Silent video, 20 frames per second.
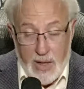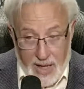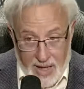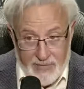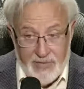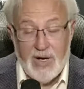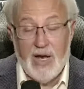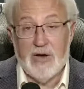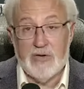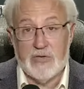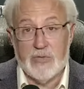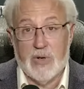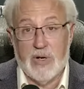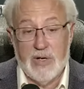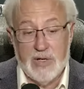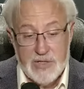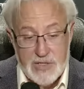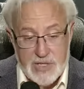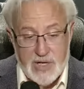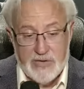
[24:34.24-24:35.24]
have an
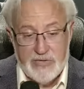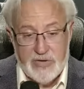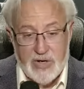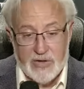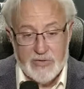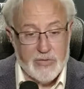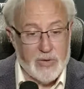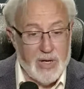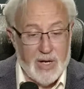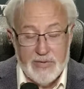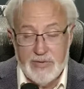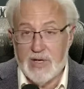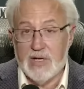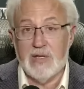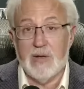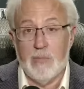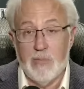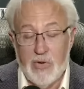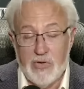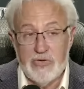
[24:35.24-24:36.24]
x-ray, a chest x-ray. I
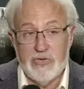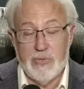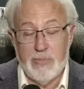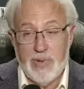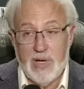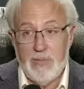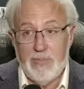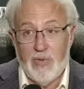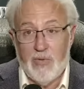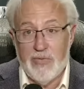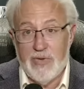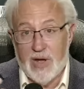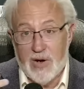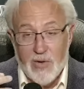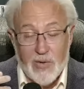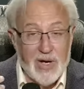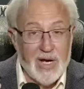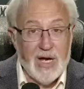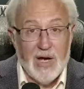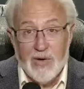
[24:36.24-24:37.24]
think that most of the people that
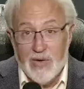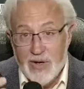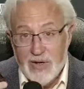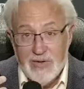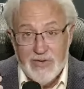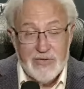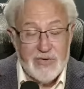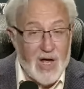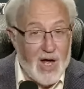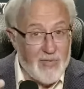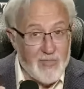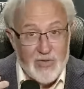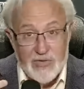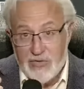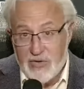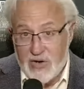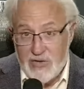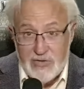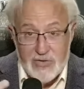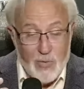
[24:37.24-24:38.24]
are hearing this
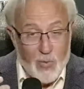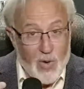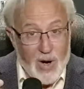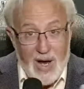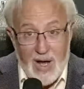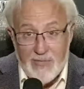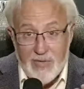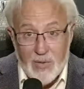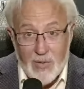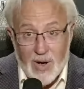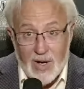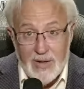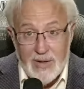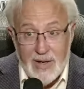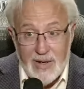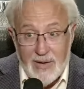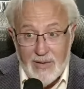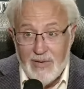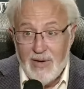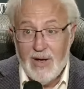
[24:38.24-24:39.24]
conversation we're having right
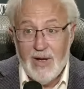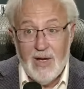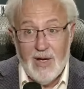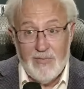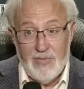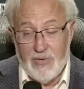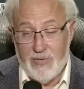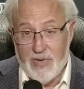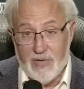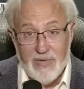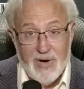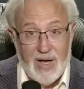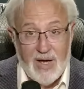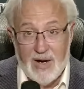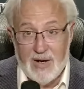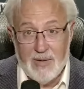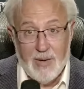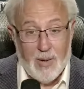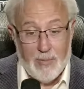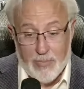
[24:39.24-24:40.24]
now, if you've ever
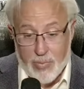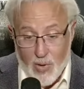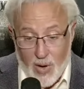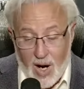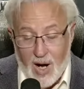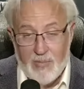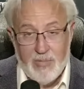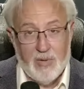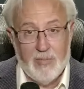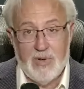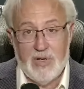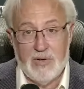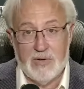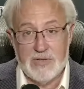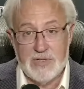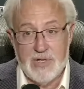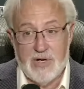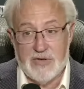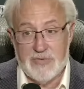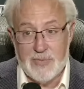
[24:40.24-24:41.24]
had a problem in your
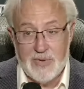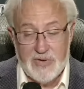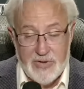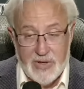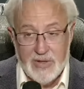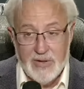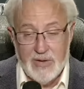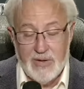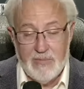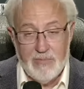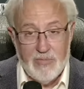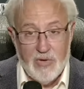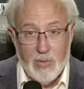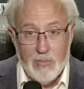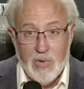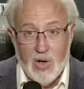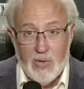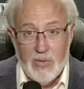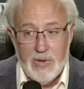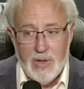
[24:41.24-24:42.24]
chest, particularly
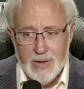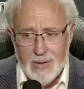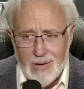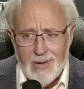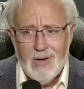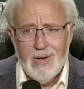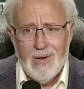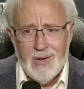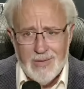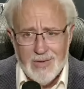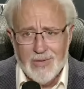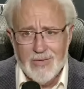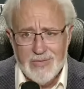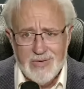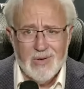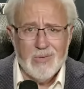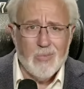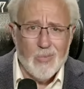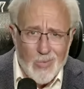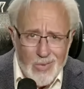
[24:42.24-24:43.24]
pneumonia, they're going to
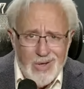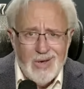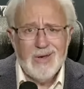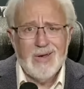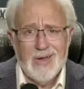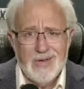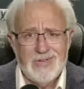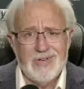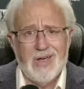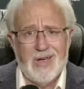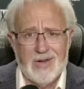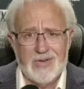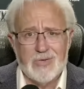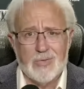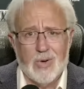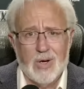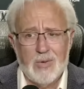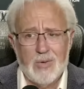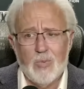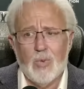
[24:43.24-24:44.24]
say, we need to get you
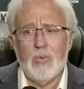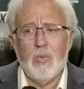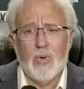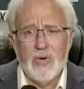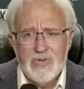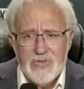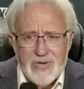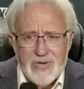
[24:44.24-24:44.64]
x-rayed. We want